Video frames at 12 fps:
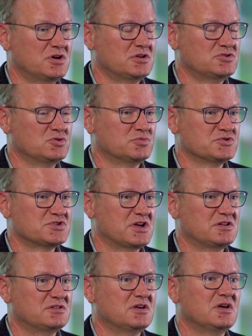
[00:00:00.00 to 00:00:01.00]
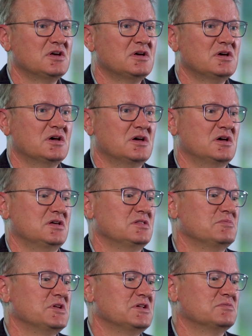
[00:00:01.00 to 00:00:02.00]
2%. In
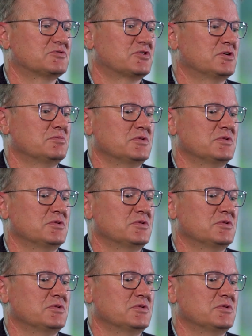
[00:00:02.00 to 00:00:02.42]
the medium term.